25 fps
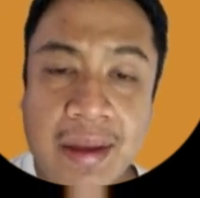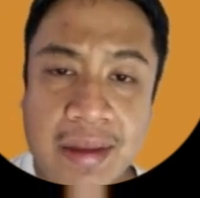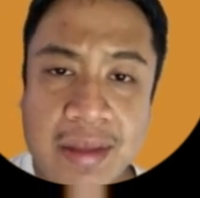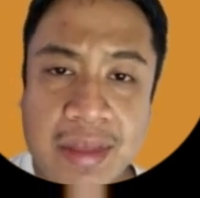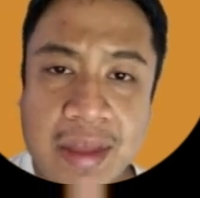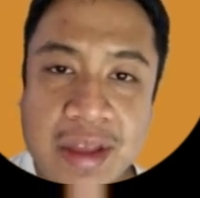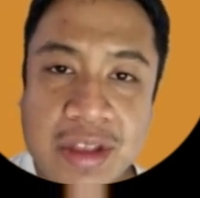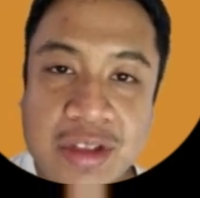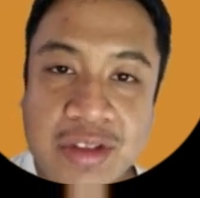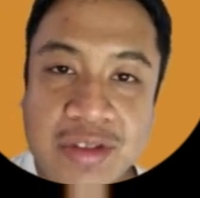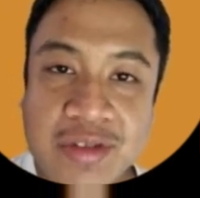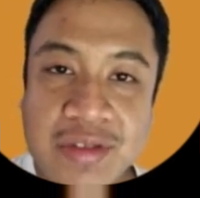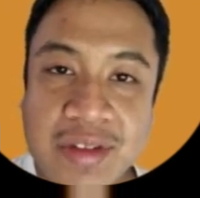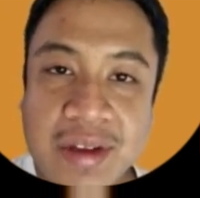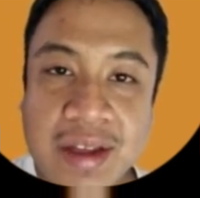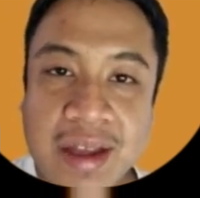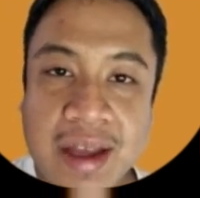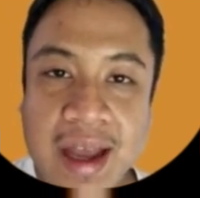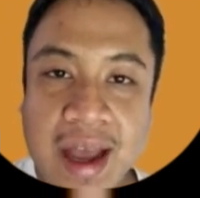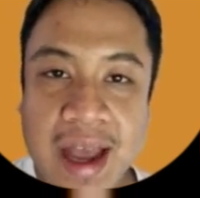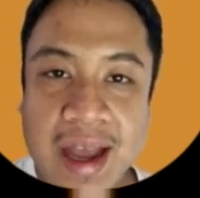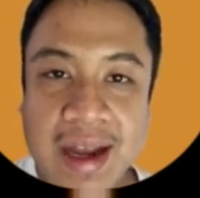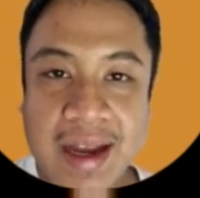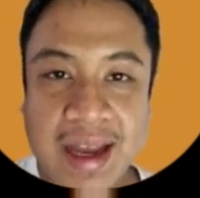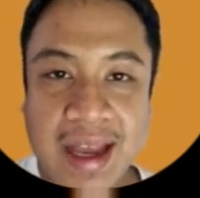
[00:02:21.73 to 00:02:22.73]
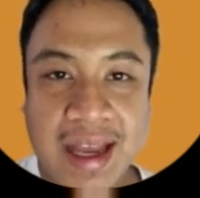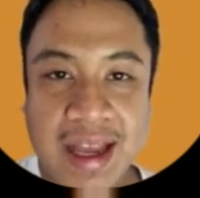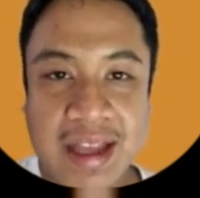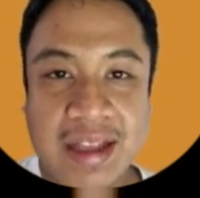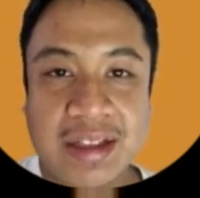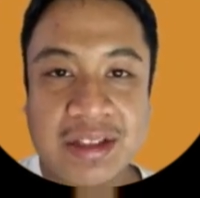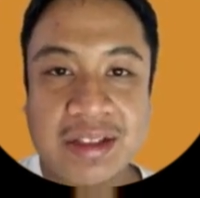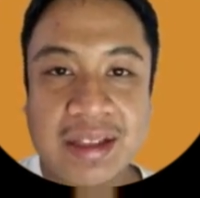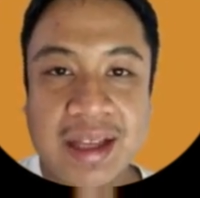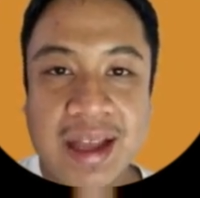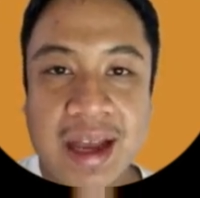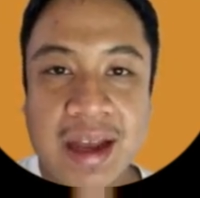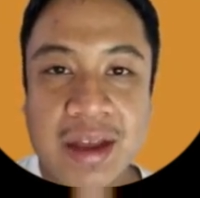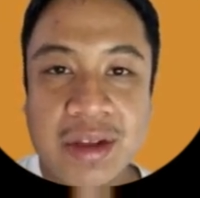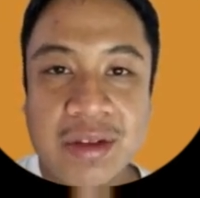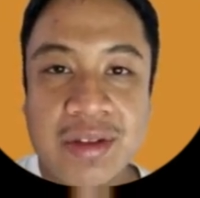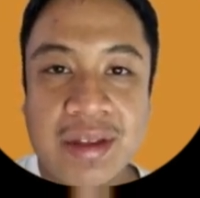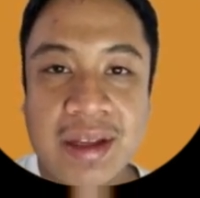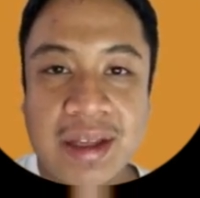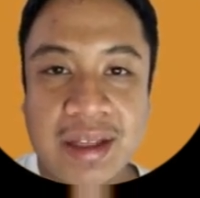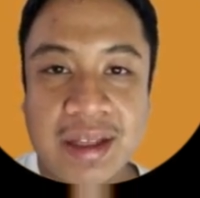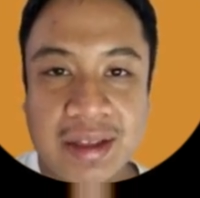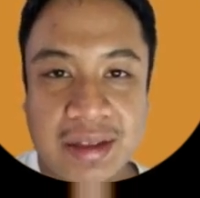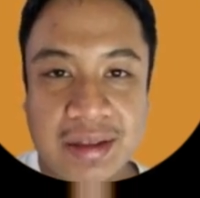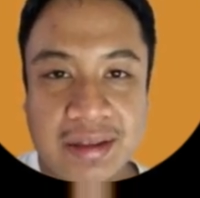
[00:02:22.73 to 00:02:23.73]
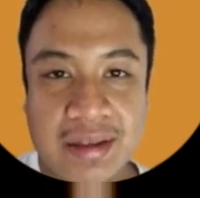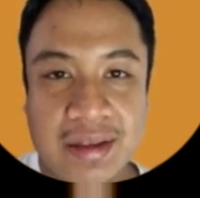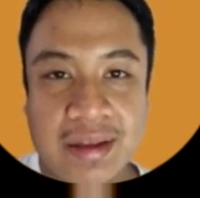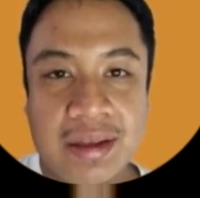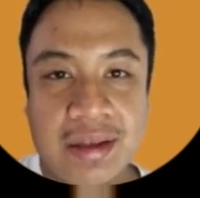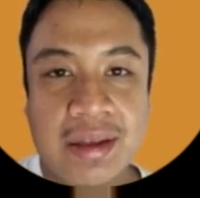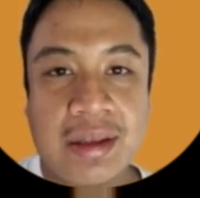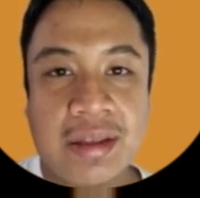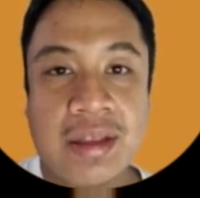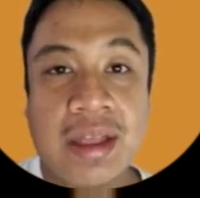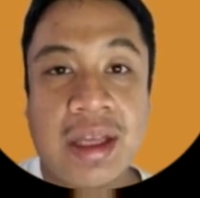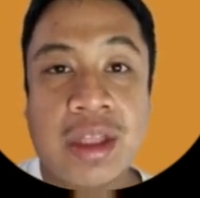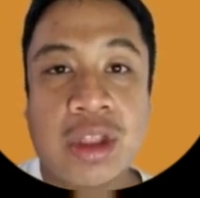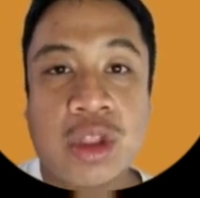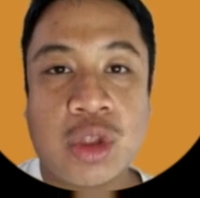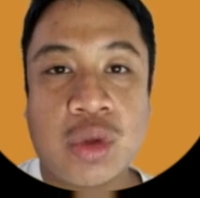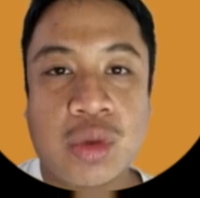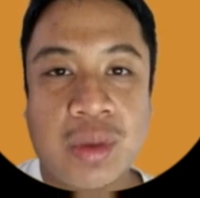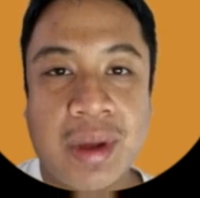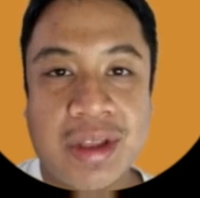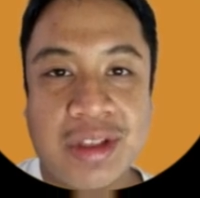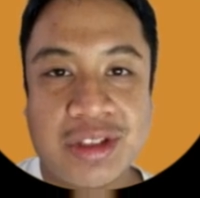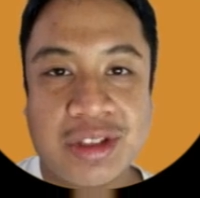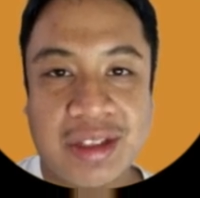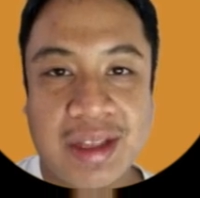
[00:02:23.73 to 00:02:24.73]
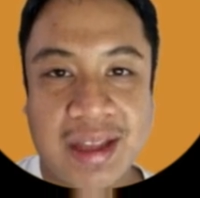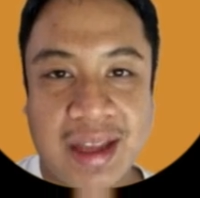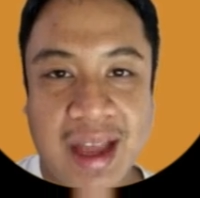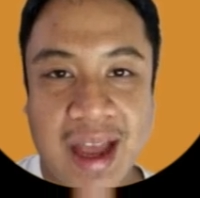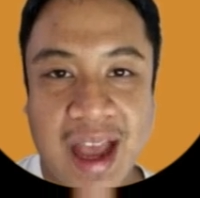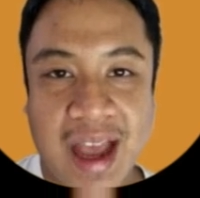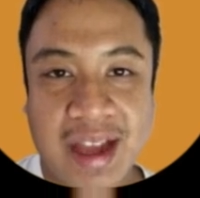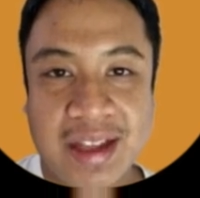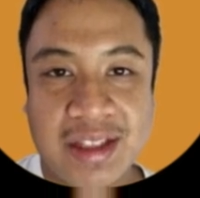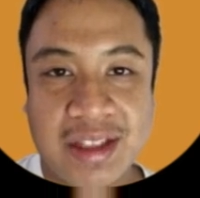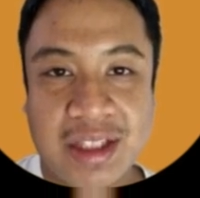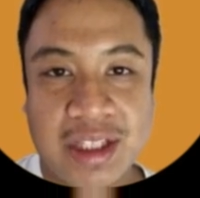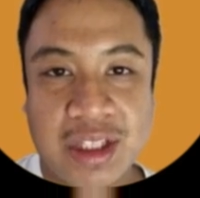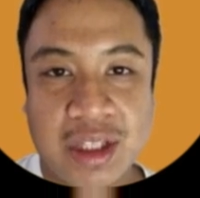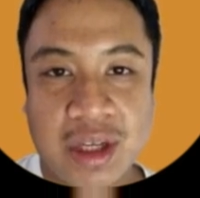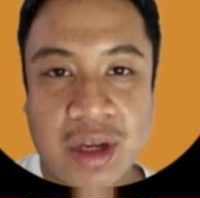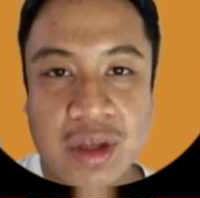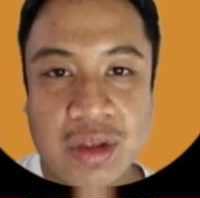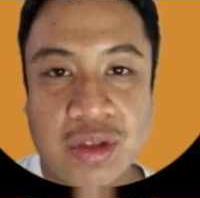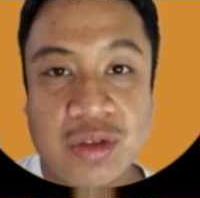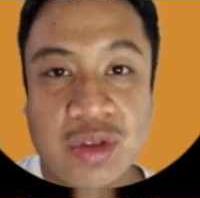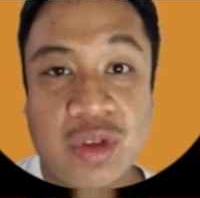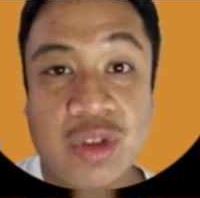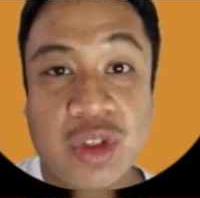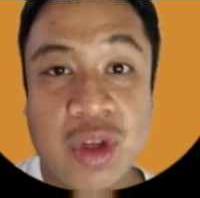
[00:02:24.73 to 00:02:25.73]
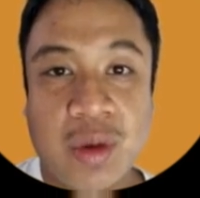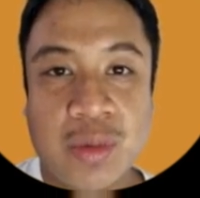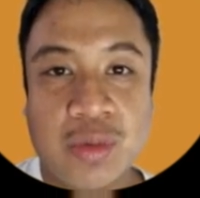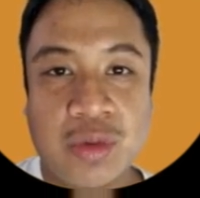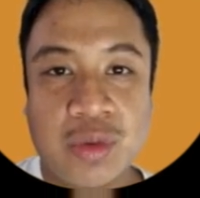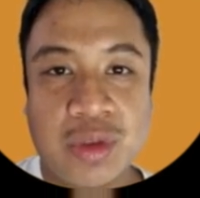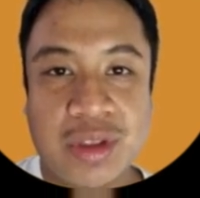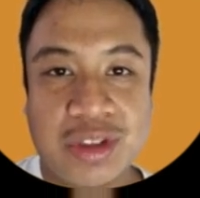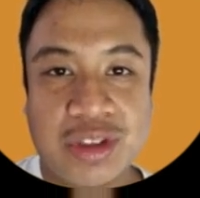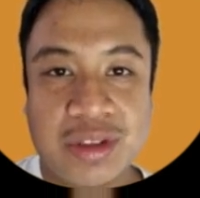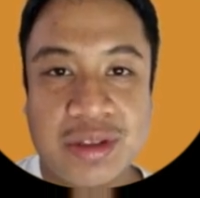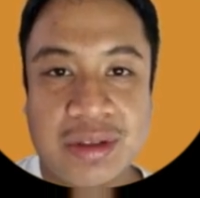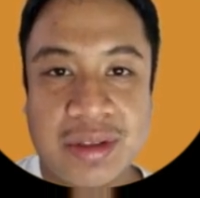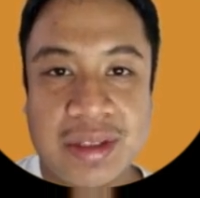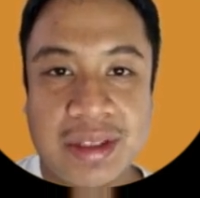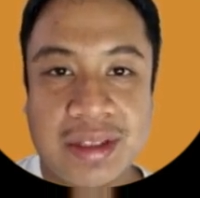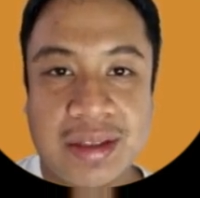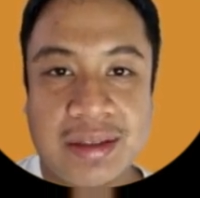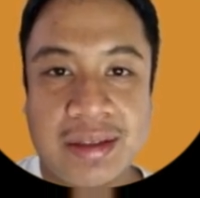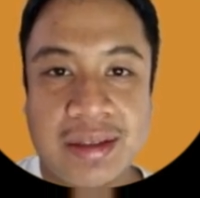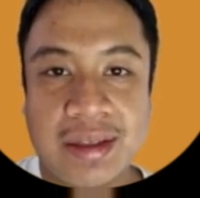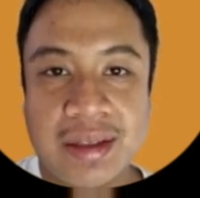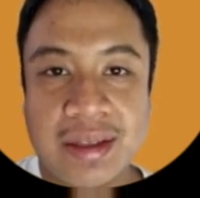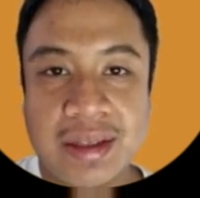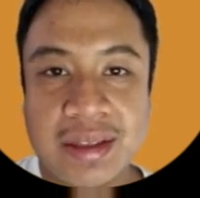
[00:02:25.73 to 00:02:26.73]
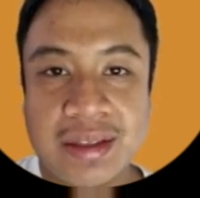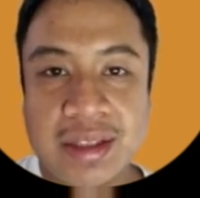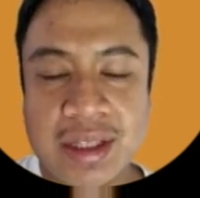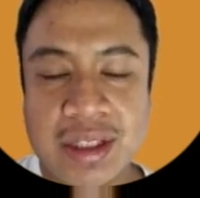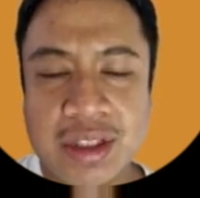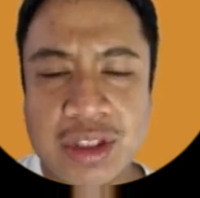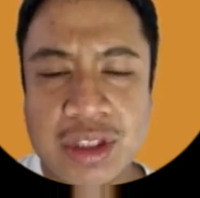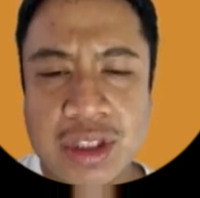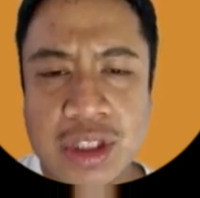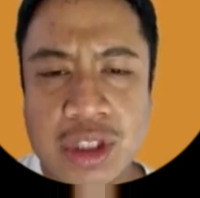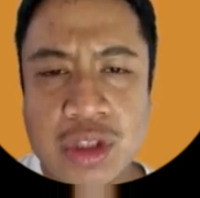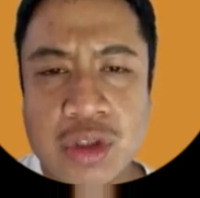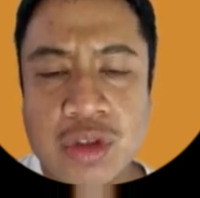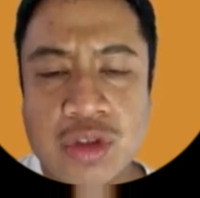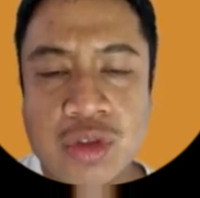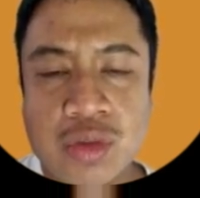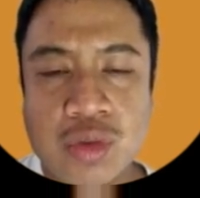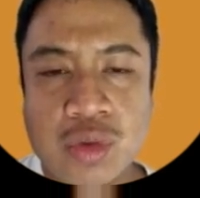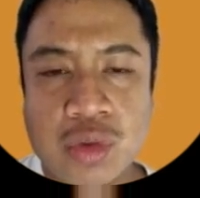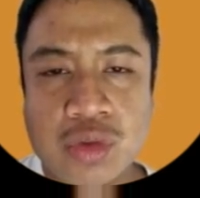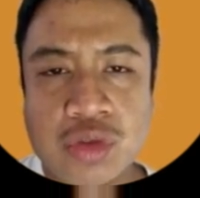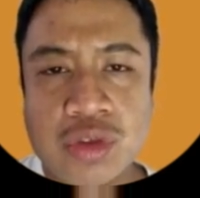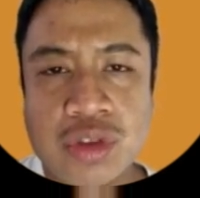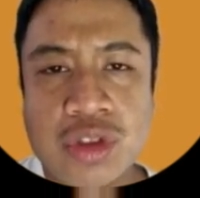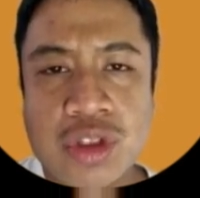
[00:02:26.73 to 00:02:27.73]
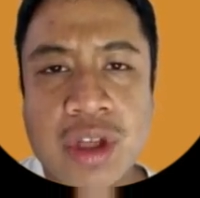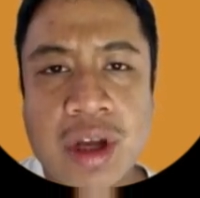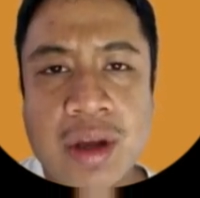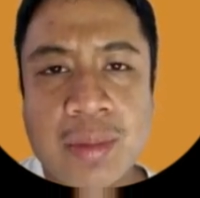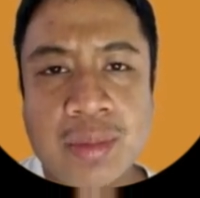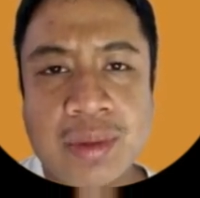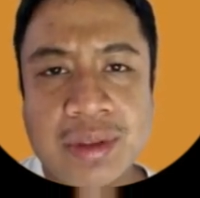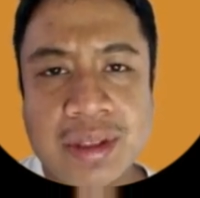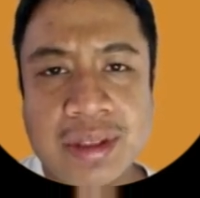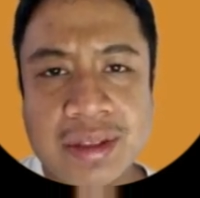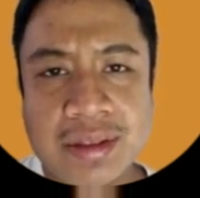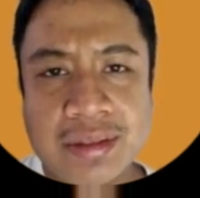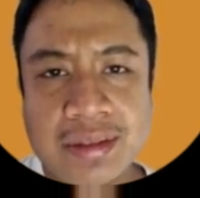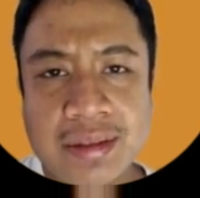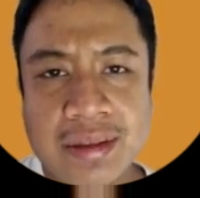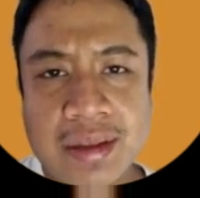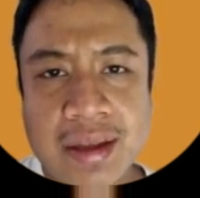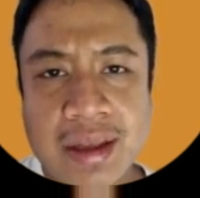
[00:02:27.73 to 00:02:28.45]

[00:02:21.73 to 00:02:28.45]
Is VIX elevated? Did USD IDR jump recently? Did yields move sharply?